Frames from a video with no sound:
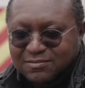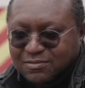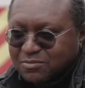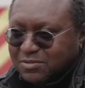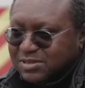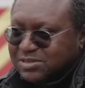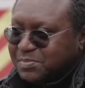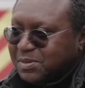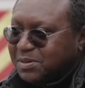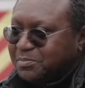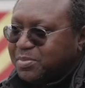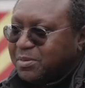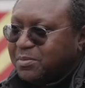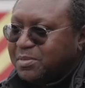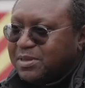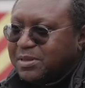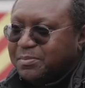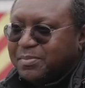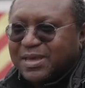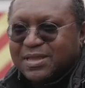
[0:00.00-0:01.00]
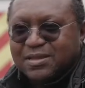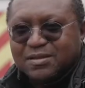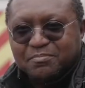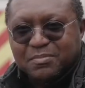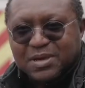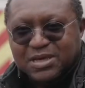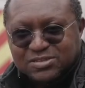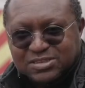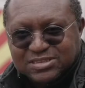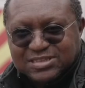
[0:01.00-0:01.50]
What's been probably the
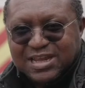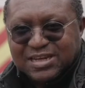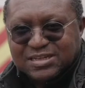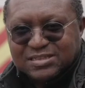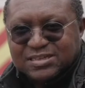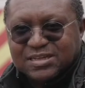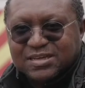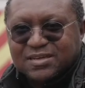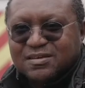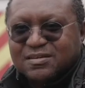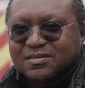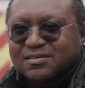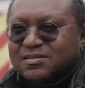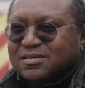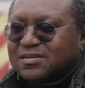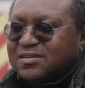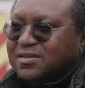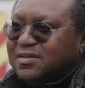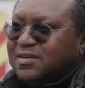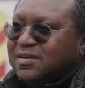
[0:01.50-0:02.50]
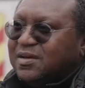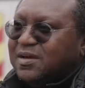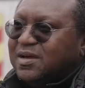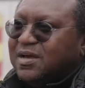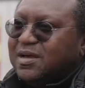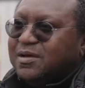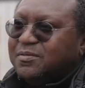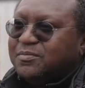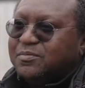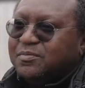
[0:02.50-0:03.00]
major challenge here. There
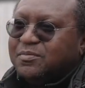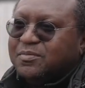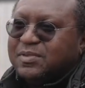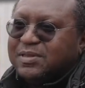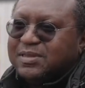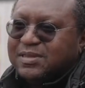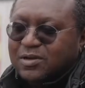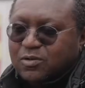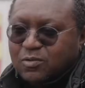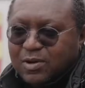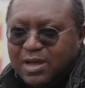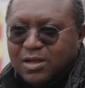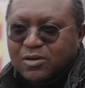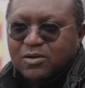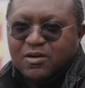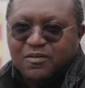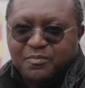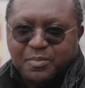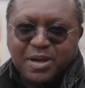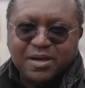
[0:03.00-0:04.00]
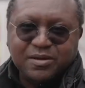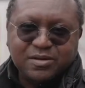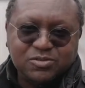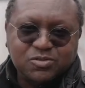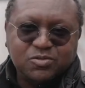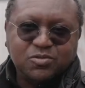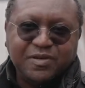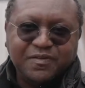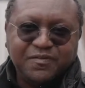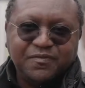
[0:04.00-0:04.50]
are quite a lot of partners
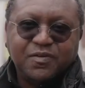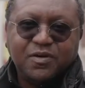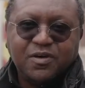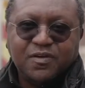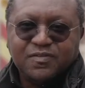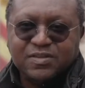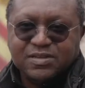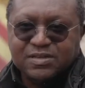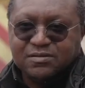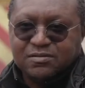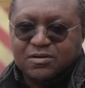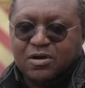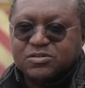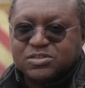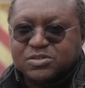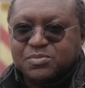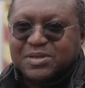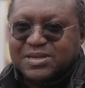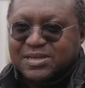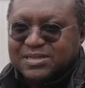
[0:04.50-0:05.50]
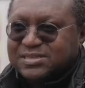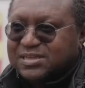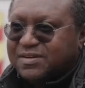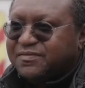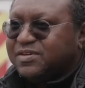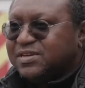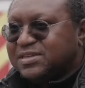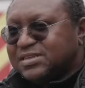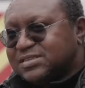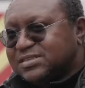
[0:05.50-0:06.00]
who are involved in ultimately
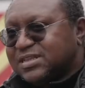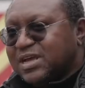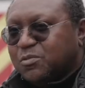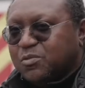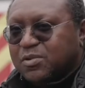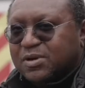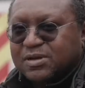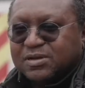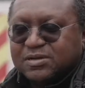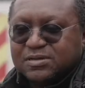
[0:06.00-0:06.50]
delivering this network.